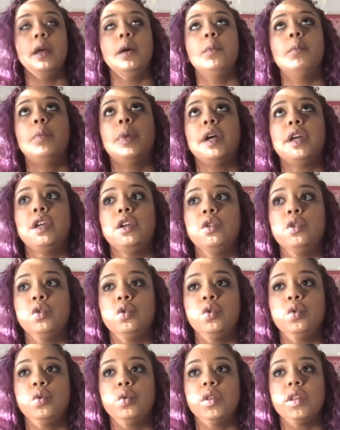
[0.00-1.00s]
but you
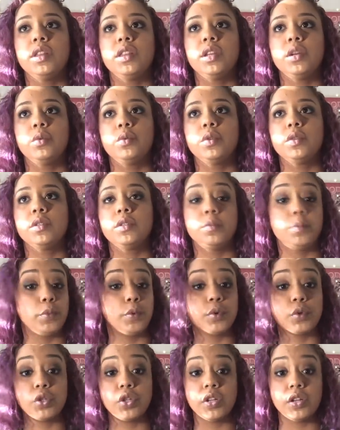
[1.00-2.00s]
knew that there was
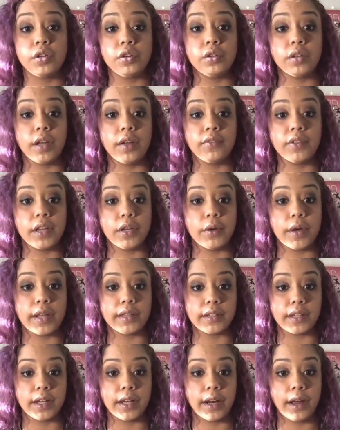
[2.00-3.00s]
bullshit in your life that you had
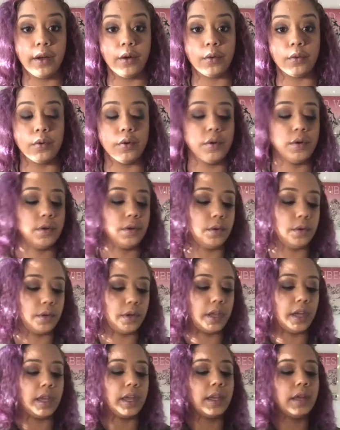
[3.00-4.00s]
to cut out,
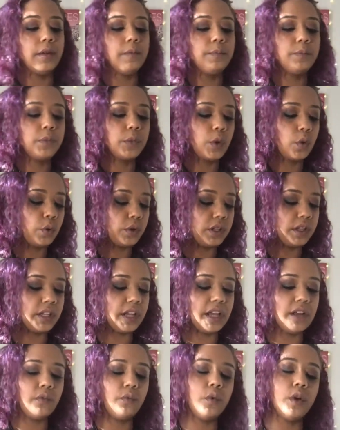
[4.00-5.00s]
okay? With the
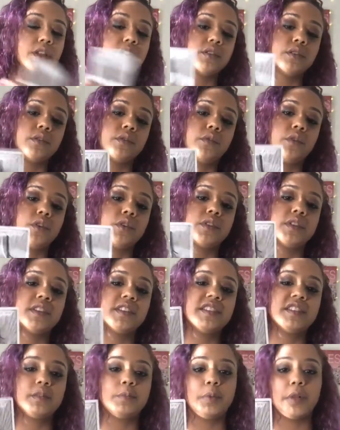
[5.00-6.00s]
Knight of Wands in the reverse, this
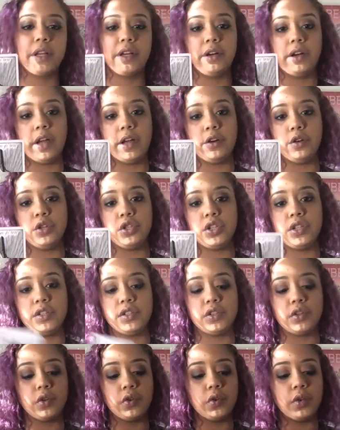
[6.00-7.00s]
is a player energy.
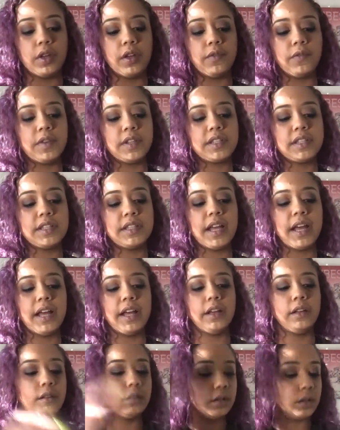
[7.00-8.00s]
So if it's
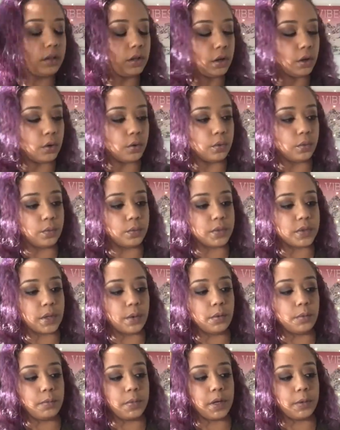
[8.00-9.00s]
not, you know,
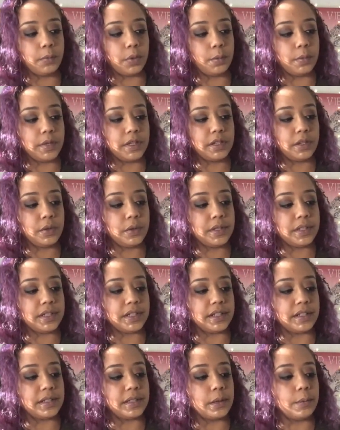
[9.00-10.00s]
someone being promiscuous,
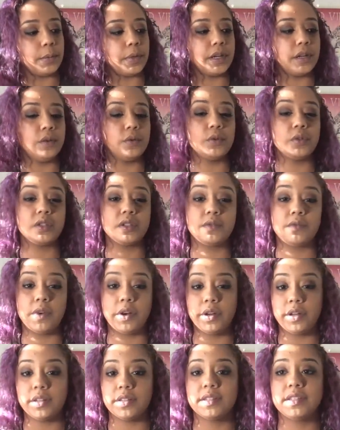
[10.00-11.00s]
then it's somebody who's just
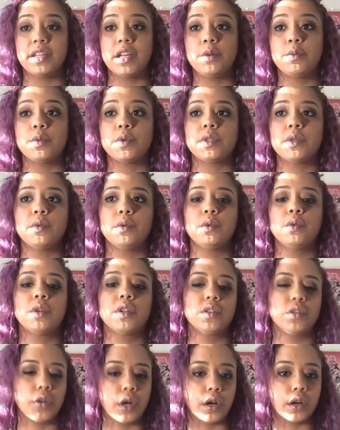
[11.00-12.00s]
very unstable, someone who
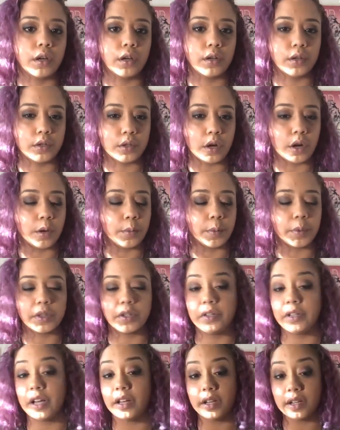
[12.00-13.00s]
can talk a good talk, but
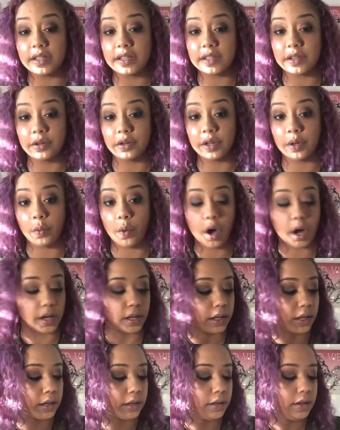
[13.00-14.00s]
they're not necessarily
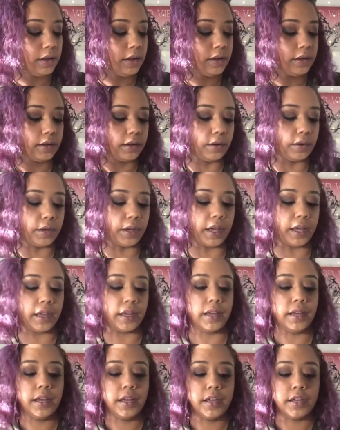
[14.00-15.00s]
walking it,
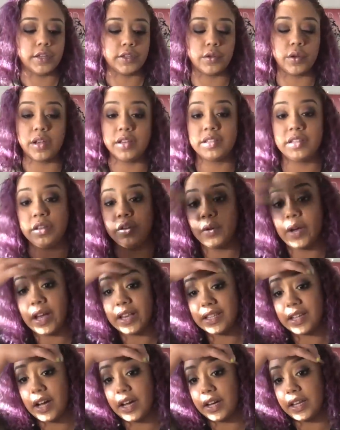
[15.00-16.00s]
okay? So I see you
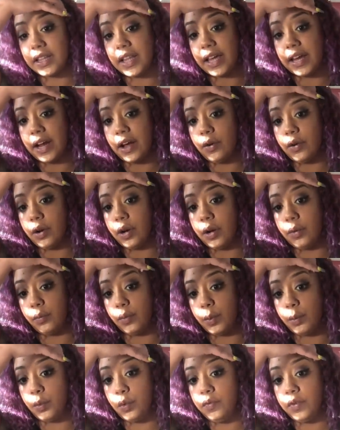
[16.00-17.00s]
guys cutting that out and
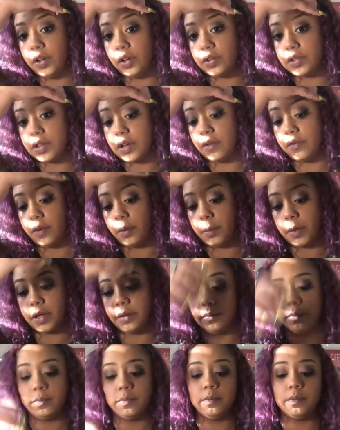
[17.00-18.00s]
removing yourself from
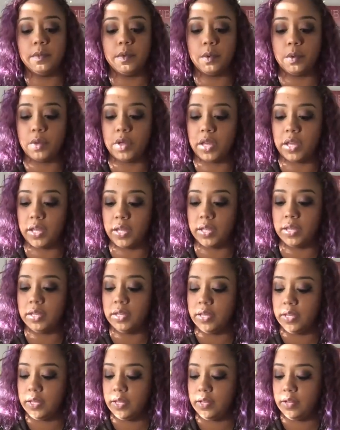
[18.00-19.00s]
it, okay?
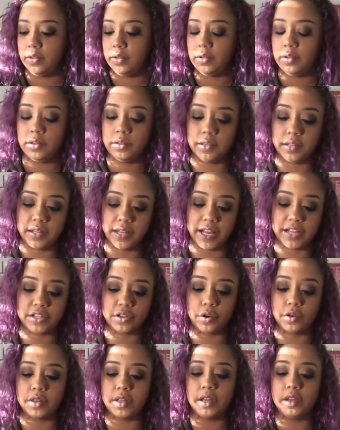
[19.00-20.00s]
The next
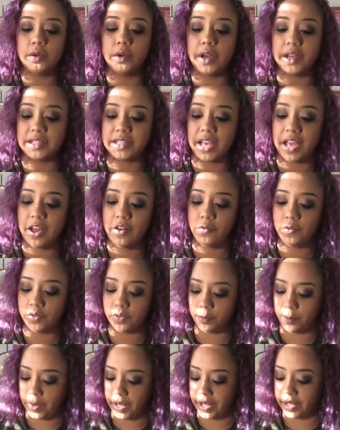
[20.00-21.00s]
card that you guys have for
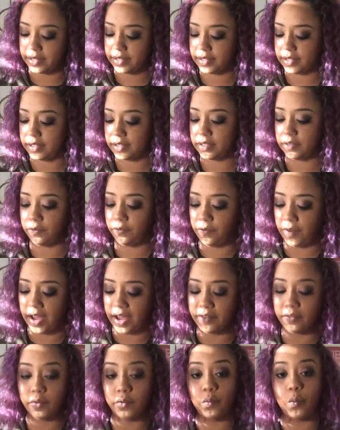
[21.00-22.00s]
the past is the
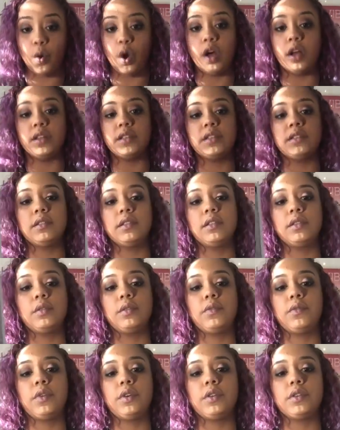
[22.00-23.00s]
Five of Wands in the
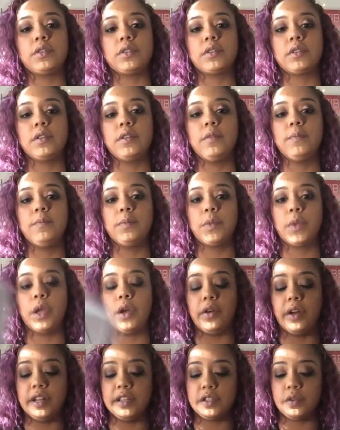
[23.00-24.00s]
reverse, all
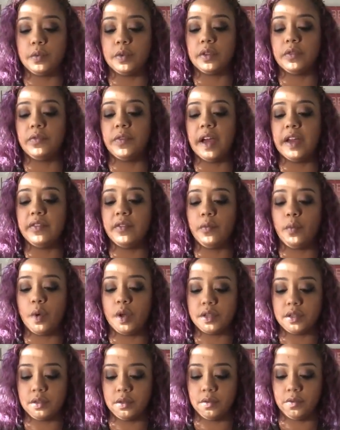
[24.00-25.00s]
right? So with the Five of
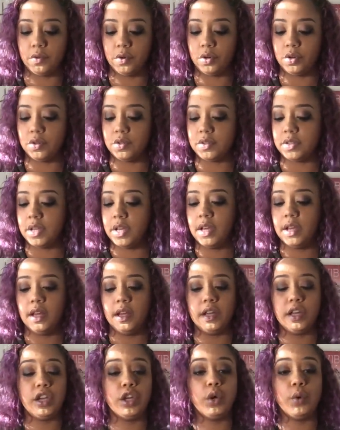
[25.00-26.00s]
Wands in the reverse,
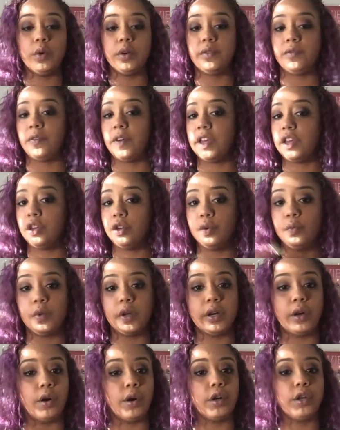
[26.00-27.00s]
you don't want to fight, you don't
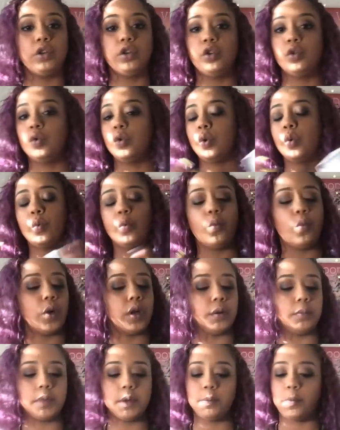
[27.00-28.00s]
want to argue, you don't
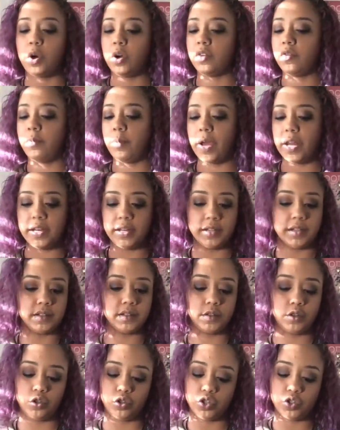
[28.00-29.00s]
want to be part of
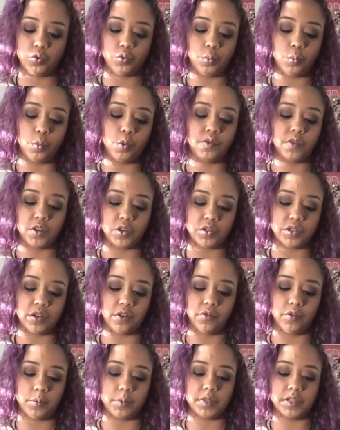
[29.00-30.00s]
pettiness. You're just removing
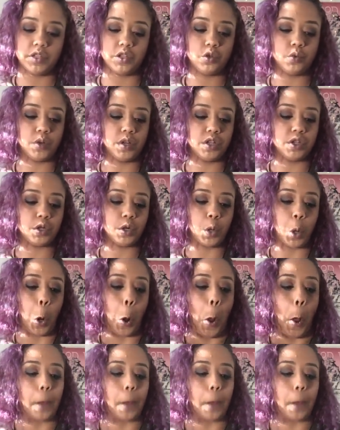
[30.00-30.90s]
yourself from a situation.